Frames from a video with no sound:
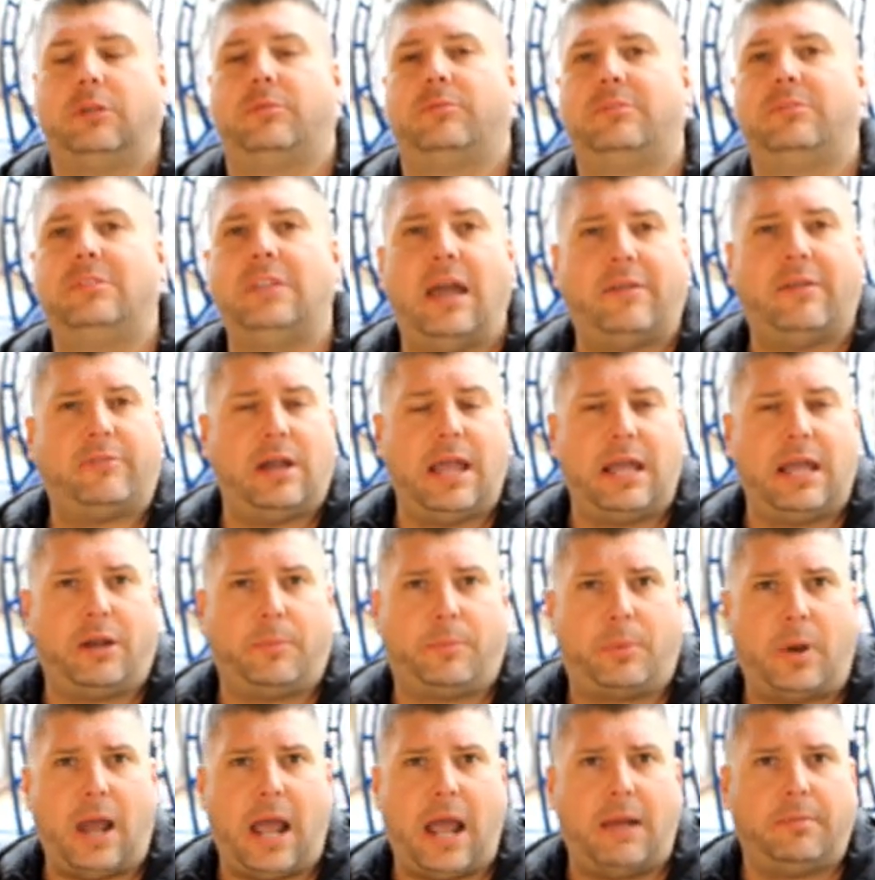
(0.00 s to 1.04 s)
Never had a
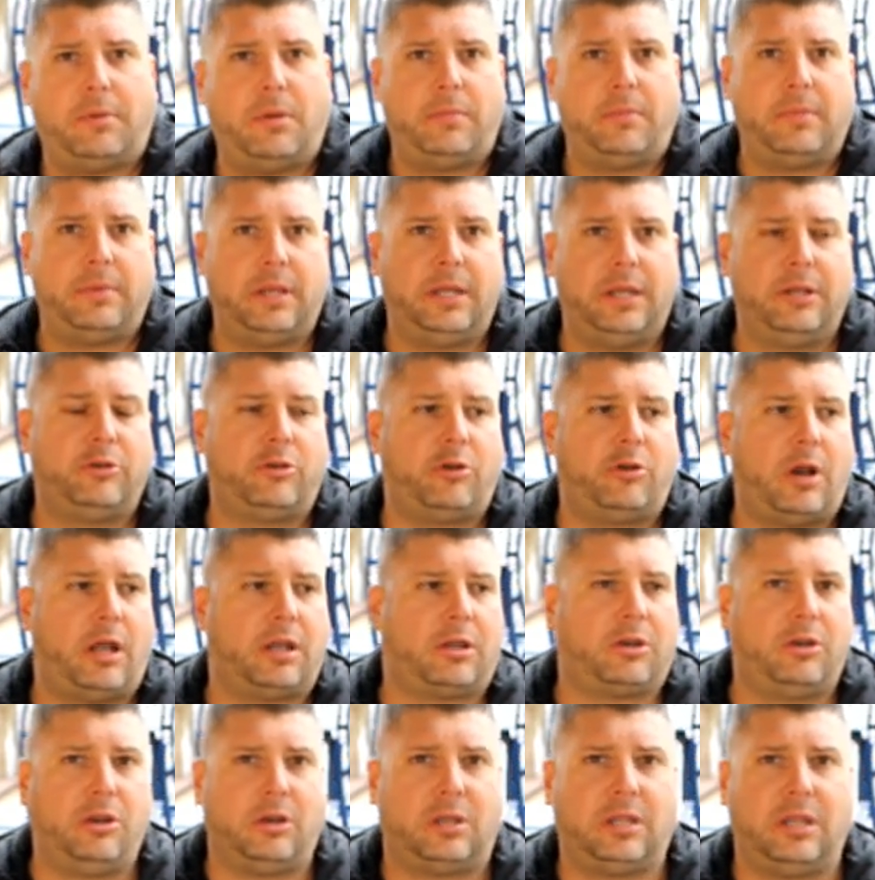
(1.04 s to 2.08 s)
problem
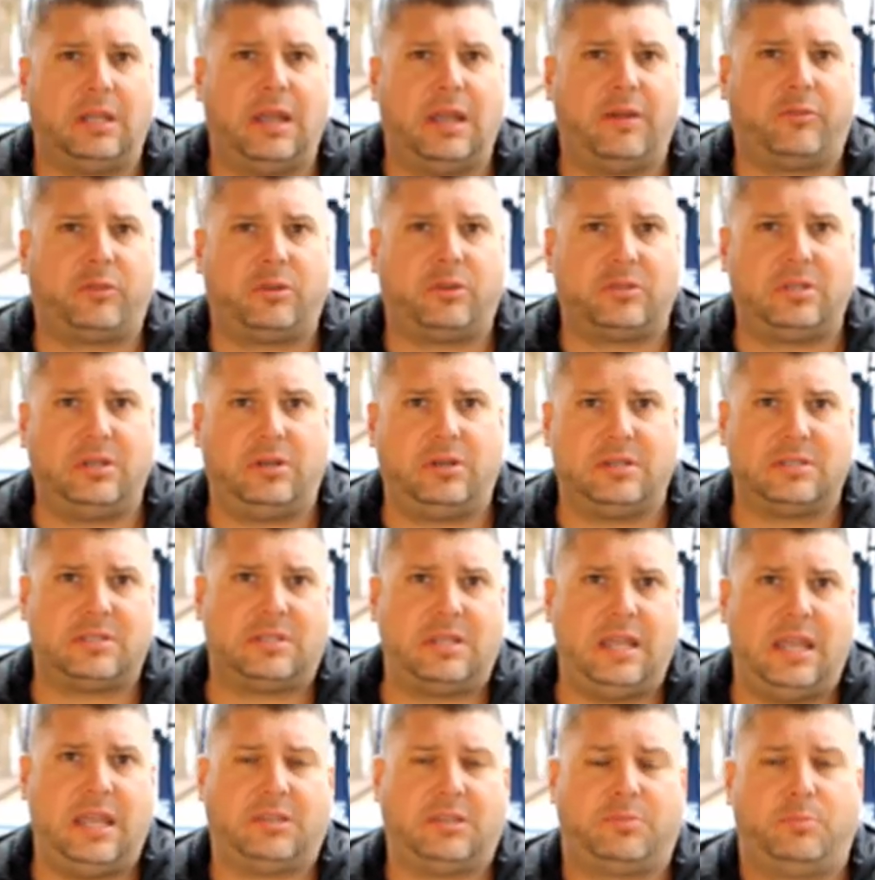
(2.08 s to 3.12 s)
indirect cooking after searing
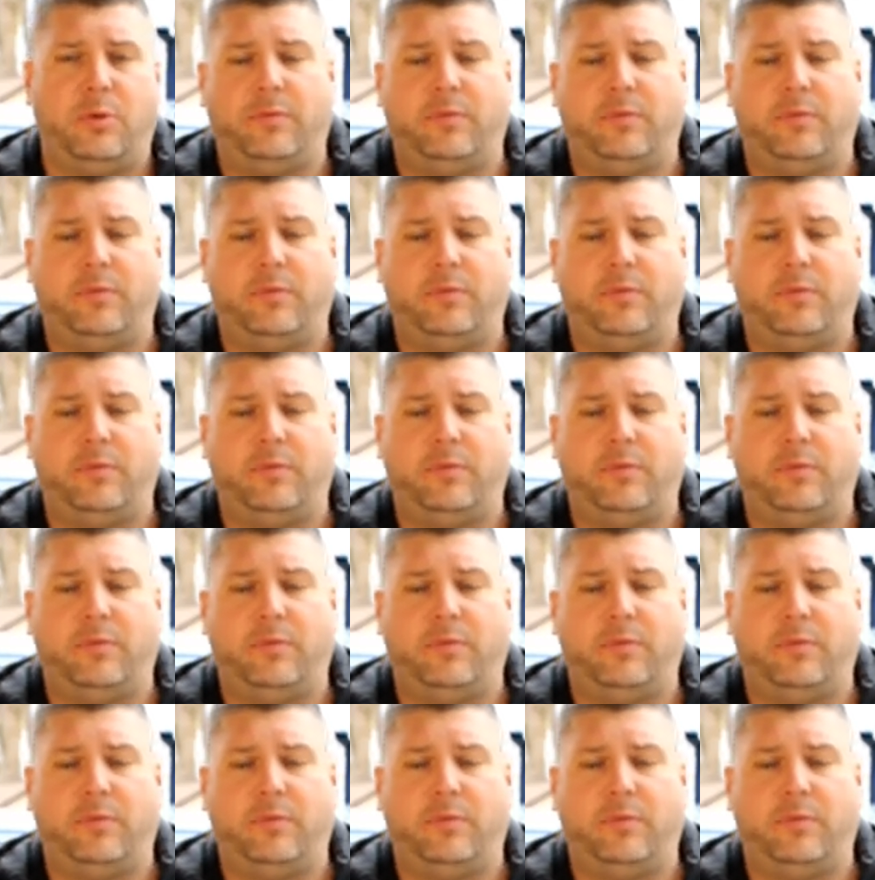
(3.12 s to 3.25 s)
steaks,